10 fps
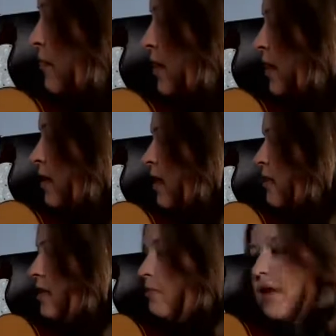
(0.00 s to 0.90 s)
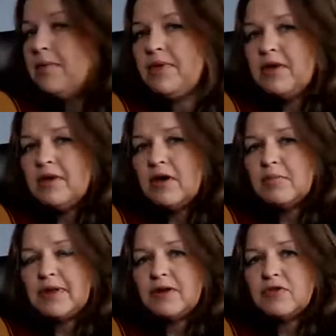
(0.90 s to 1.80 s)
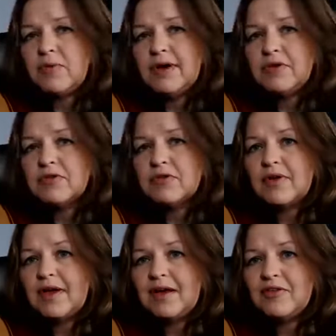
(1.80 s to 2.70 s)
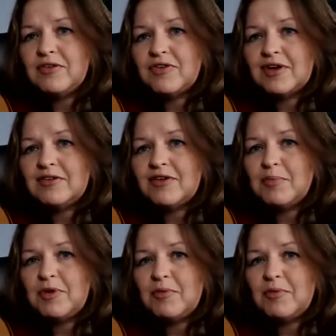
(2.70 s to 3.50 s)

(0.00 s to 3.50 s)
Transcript: Okay, and then maybe I'll play it twice, and the second time I